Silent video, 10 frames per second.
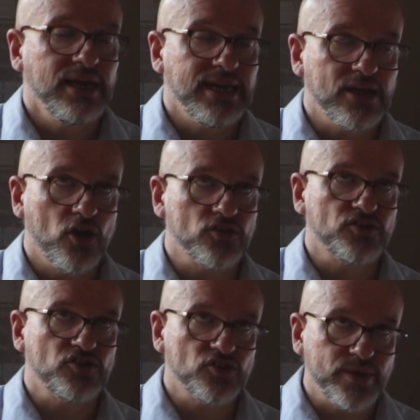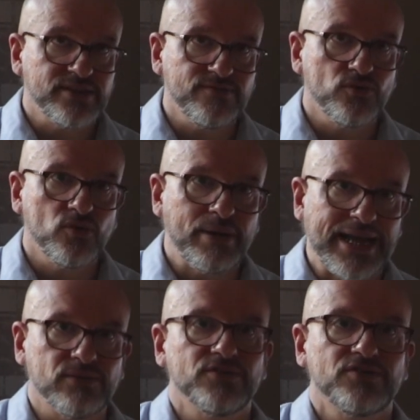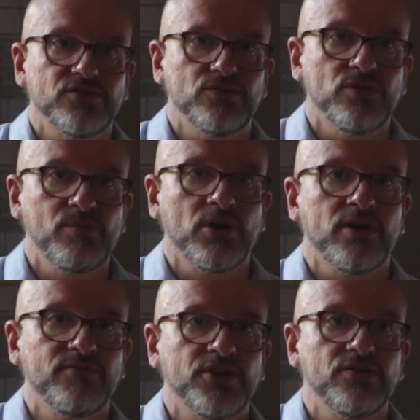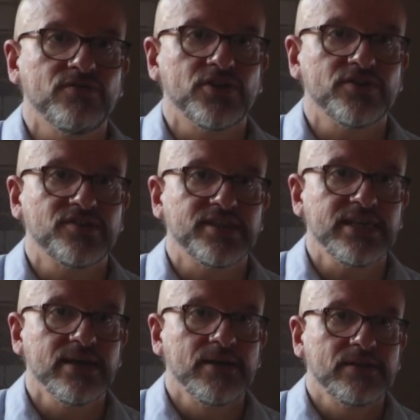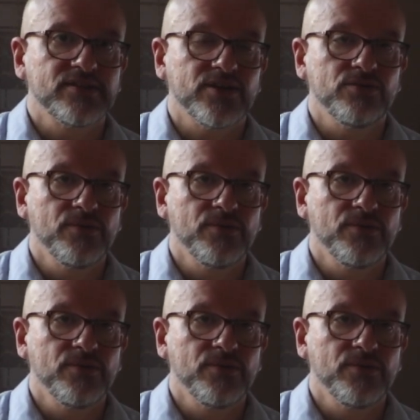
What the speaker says: It costs £24 to apply for university, so